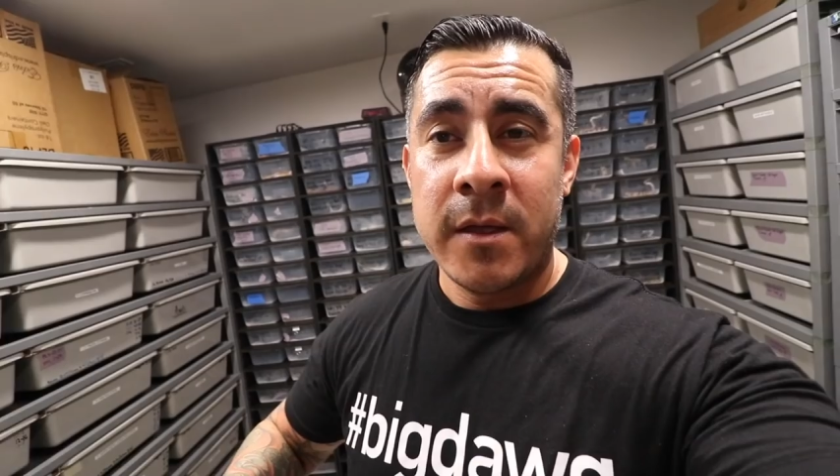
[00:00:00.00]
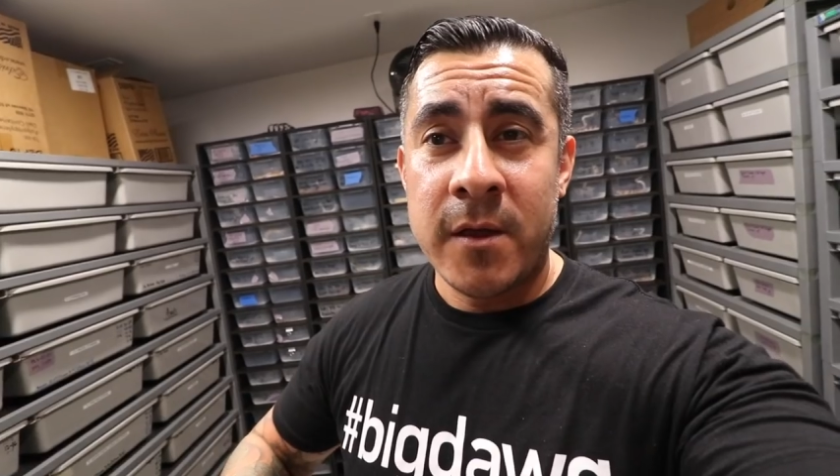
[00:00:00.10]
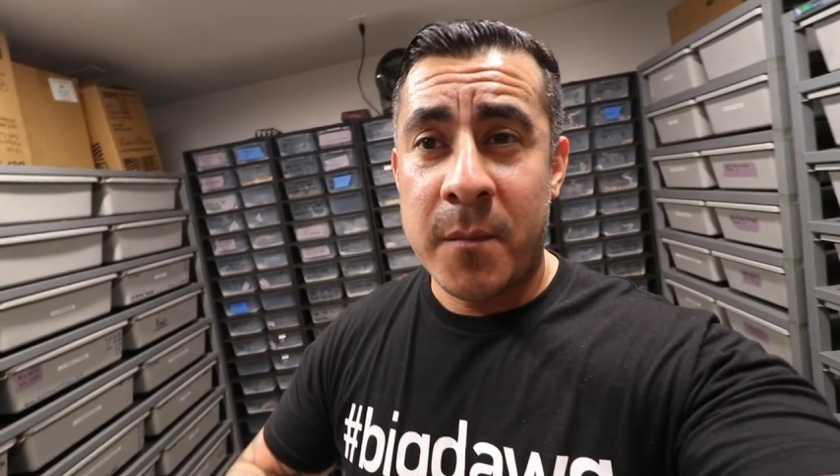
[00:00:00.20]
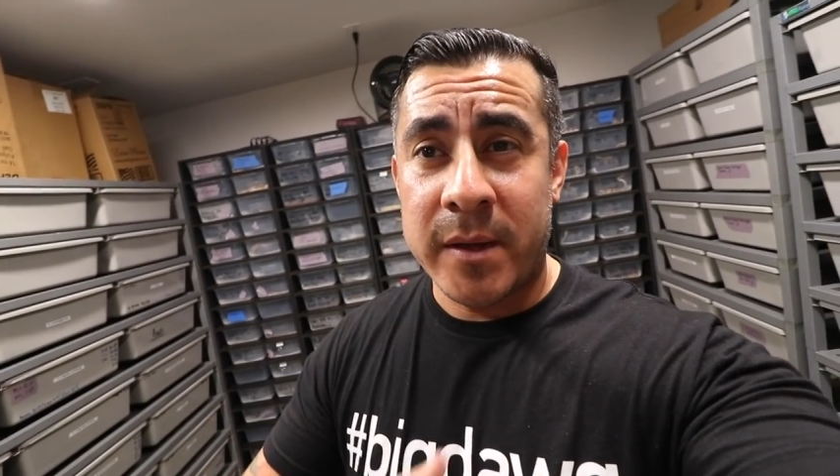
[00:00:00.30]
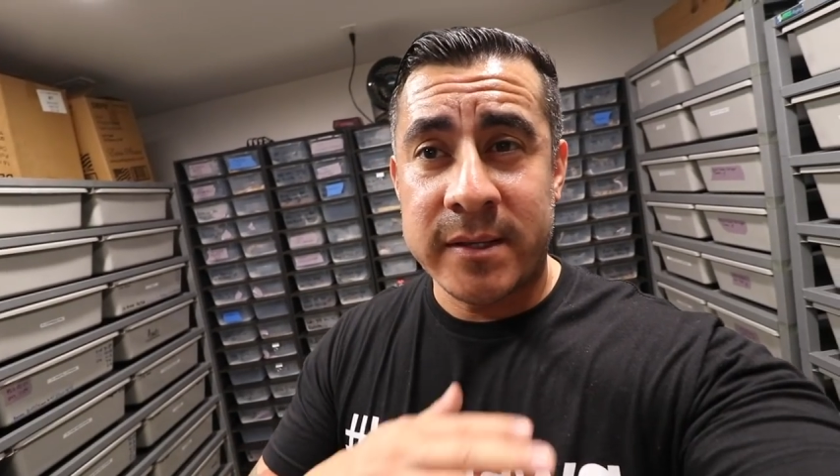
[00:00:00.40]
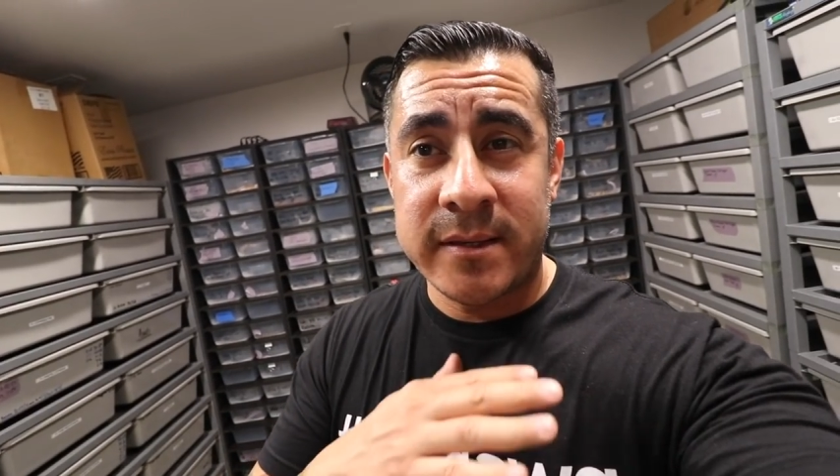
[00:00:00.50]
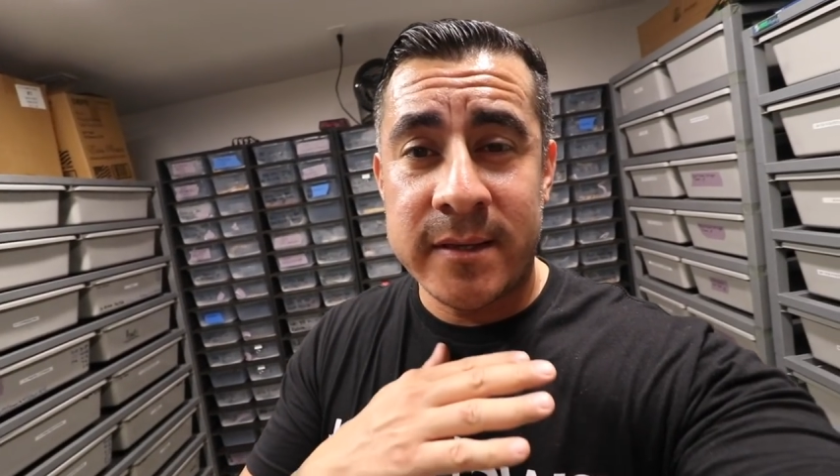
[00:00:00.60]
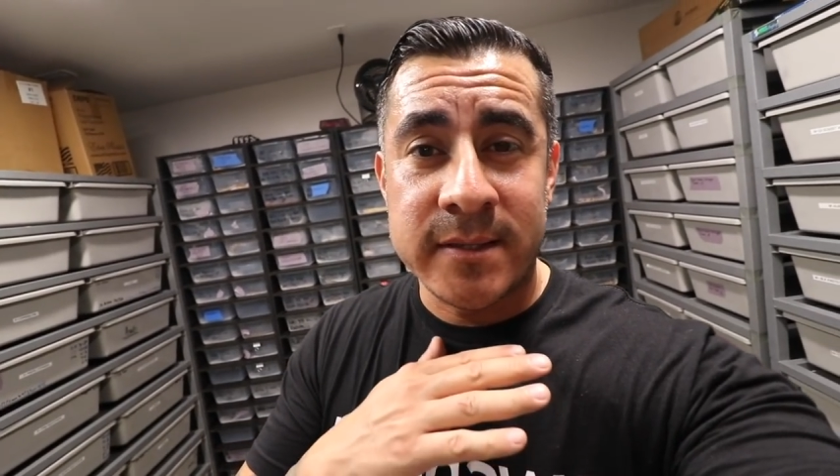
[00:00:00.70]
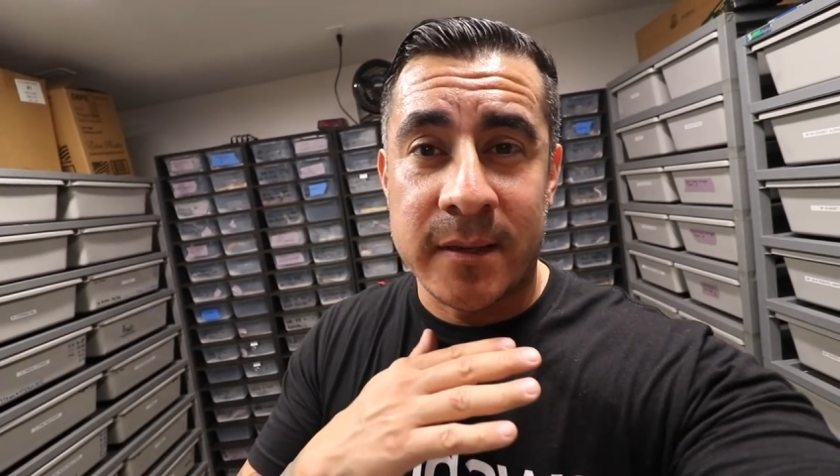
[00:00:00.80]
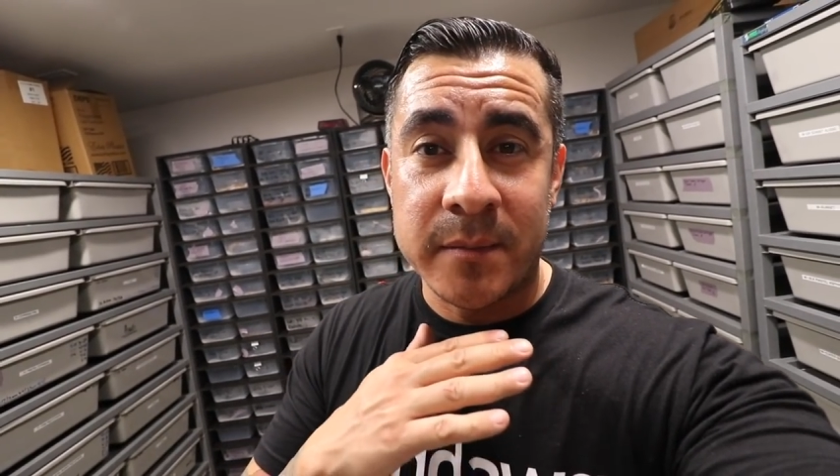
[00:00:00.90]
You're about to see
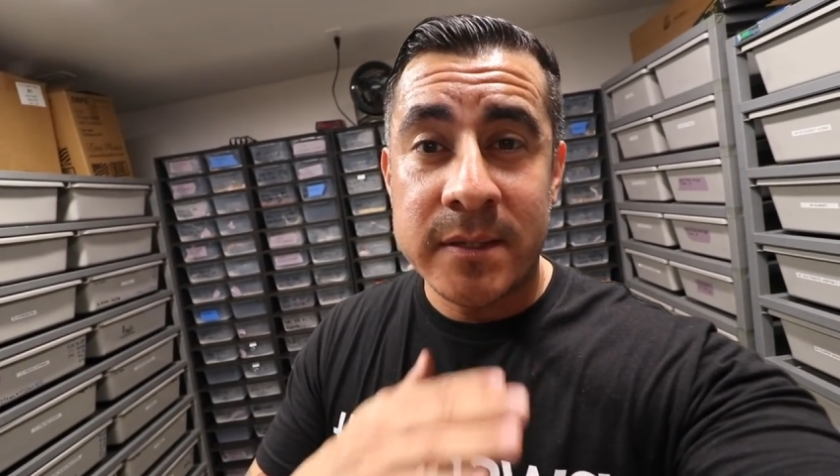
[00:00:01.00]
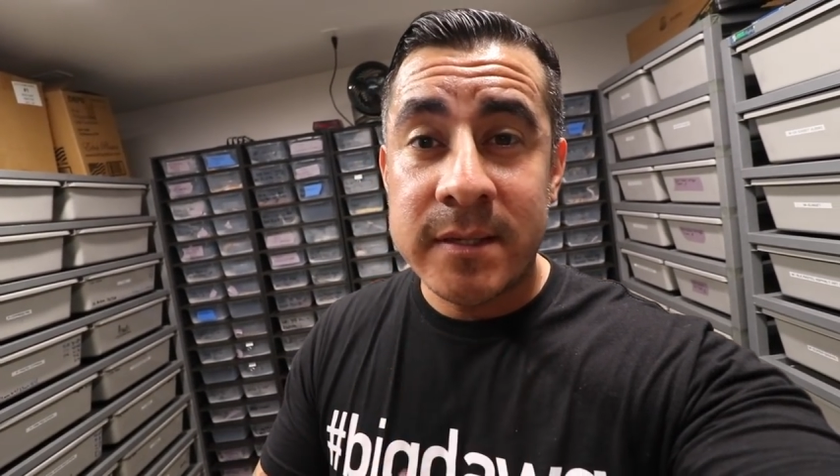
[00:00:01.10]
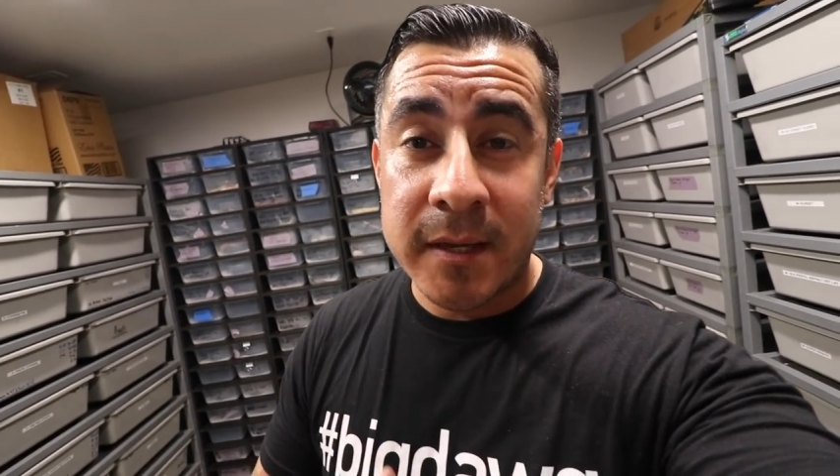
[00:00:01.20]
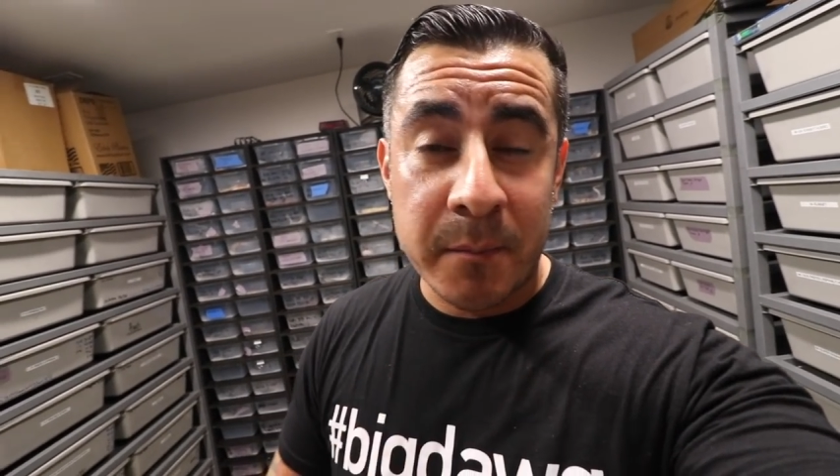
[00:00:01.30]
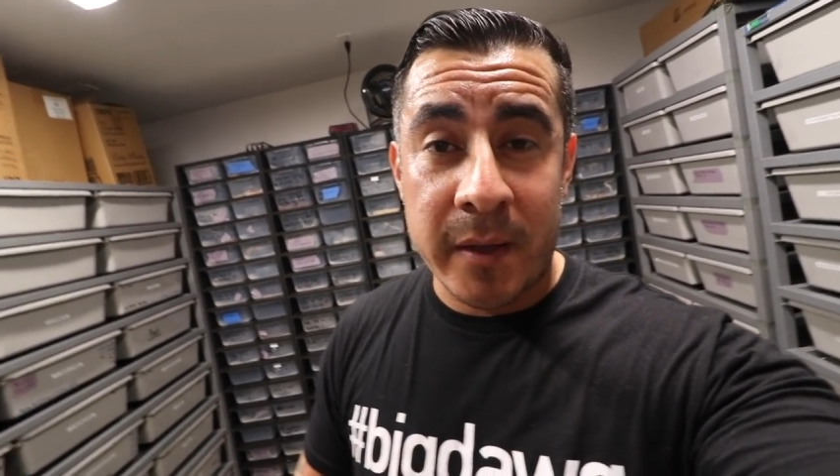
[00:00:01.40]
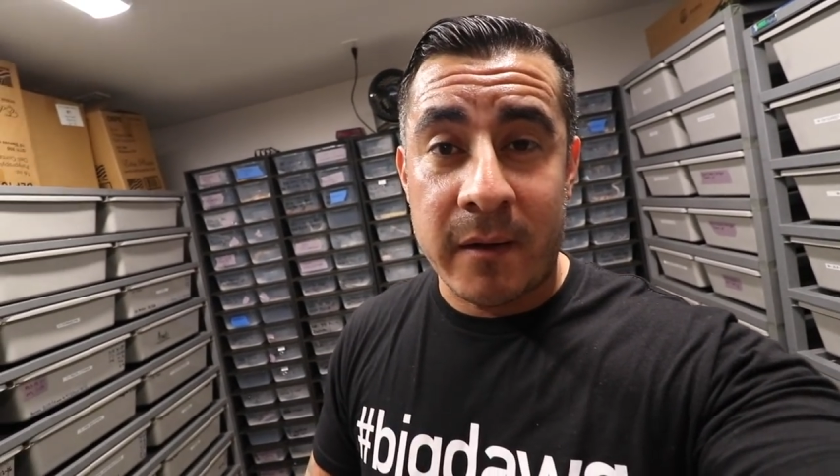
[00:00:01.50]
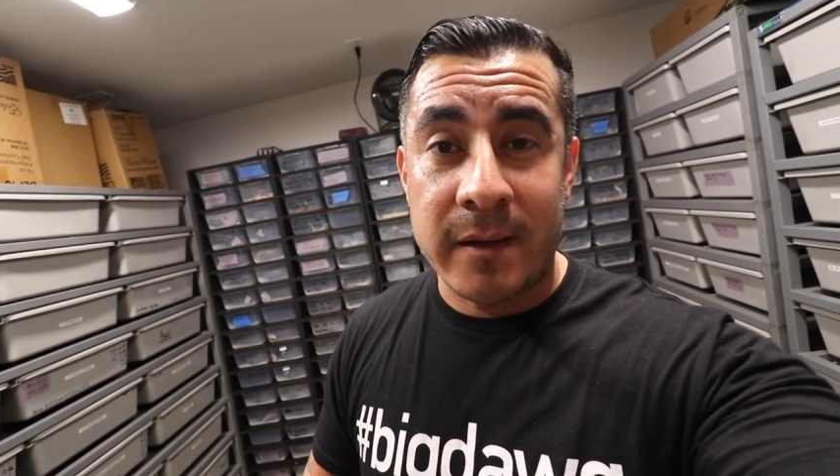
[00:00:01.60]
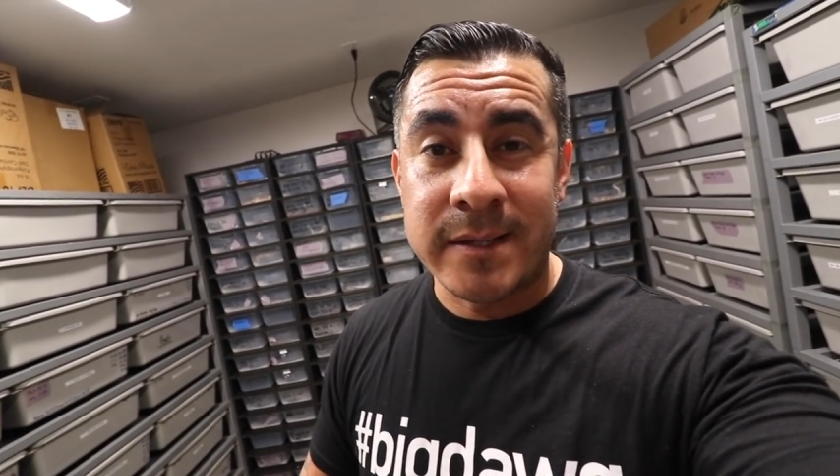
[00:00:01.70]
some sick pairings.